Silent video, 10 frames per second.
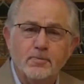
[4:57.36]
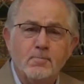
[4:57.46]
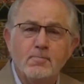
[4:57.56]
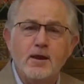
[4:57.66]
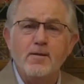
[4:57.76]

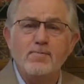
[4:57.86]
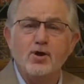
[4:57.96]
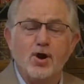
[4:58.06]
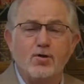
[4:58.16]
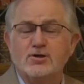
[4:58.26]
Many people
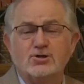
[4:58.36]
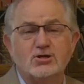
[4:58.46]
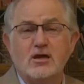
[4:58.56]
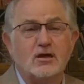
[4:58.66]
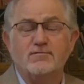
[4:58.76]
go and
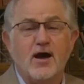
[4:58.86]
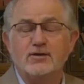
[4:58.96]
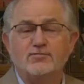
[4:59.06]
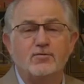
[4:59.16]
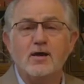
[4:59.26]
seek advice
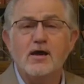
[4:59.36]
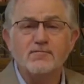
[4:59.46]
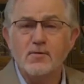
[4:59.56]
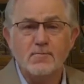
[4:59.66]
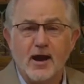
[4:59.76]
from
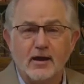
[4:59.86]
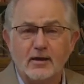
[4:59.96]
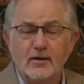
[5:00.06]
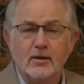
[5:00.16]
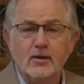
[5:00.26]
everybody.
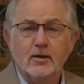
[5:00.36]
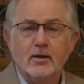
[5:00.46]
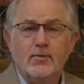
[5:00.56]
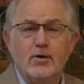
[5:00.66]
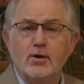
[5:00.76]

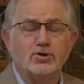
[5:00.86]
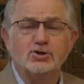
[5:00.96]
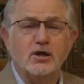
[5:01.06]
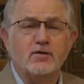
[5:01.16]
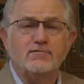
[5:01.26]
They'll go
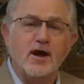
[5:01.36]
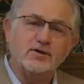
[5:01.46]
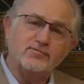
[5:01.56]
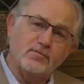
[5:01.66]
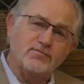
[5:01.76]
seek advice
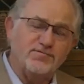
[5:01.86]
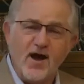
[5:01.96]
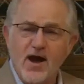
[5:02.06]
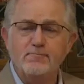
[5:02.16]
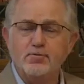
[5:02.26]
from
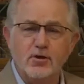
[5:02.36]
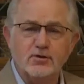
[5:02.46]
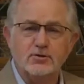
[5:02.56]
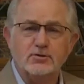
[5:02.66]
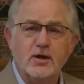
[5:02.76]
five
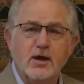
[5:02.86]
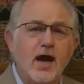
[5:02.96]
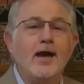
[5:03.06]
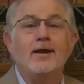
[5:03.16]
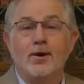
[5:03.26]
preachers.
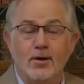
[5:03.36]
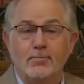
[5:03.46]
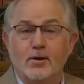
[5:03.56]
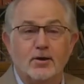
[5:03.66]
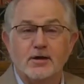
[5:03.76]
I know it
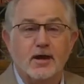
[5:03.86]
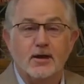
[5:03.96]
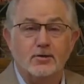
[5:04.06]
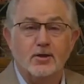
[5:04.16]
because I hear,